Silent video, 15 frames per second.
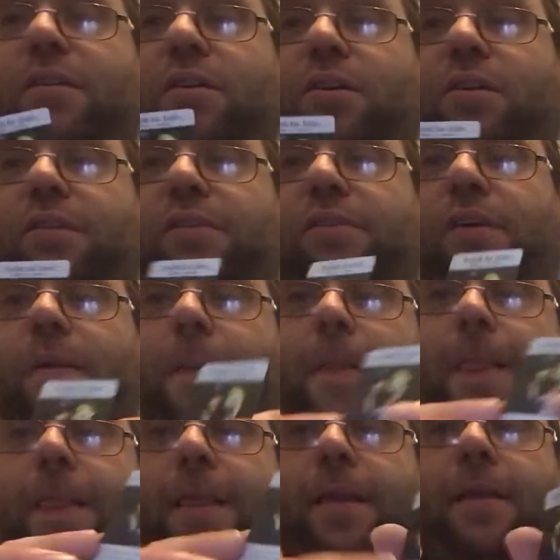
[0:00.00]
cards.
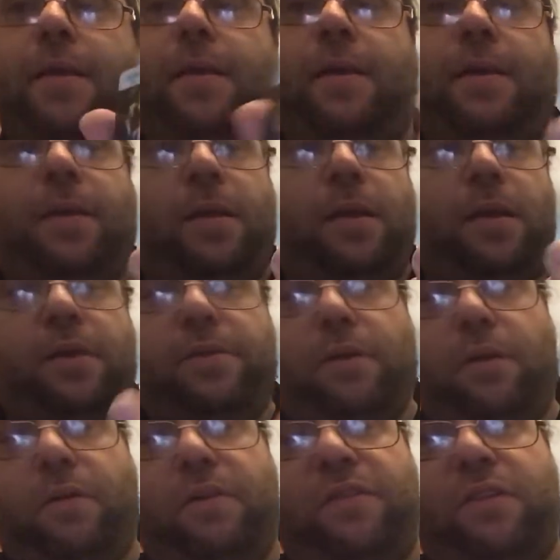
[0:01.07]

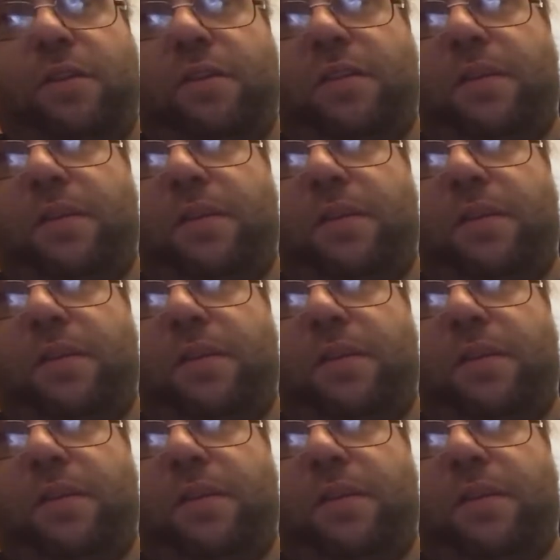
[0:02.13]
So if you notice at the